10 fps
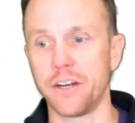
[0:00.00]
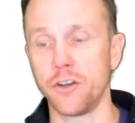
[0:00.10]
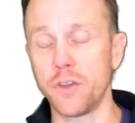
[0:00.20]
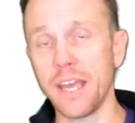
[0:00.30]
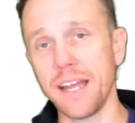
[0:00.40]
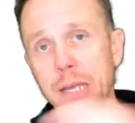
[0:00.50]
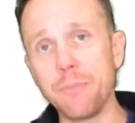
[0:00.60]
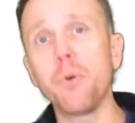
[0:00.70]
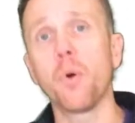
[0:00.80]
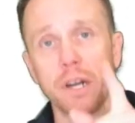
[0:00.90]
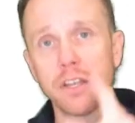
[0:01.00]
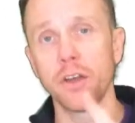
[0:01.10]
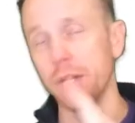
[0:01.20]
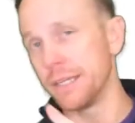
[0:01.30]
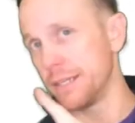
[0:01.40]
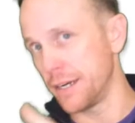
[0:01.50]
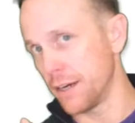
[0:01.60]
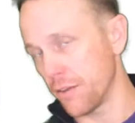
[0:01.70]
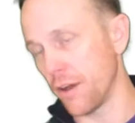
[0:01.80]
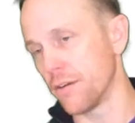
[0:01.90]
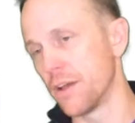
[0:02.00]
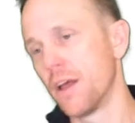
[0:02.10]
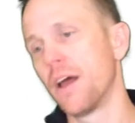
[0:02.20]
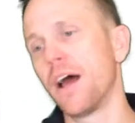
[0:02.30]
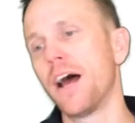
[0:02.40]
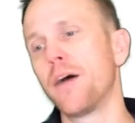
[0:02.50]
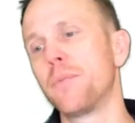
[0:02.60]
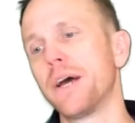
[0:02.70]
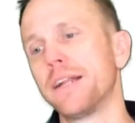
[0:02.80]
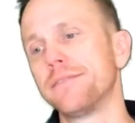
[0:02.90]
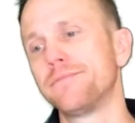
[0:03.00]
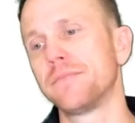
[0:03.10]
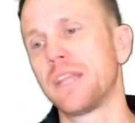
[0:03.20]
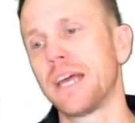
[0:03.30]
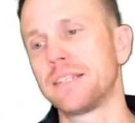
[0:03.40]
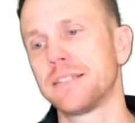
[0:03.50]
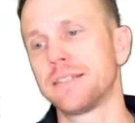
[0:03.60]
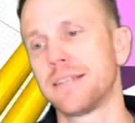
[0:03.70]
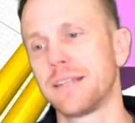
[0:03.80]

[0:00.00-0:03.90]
You can import code into here though, but that's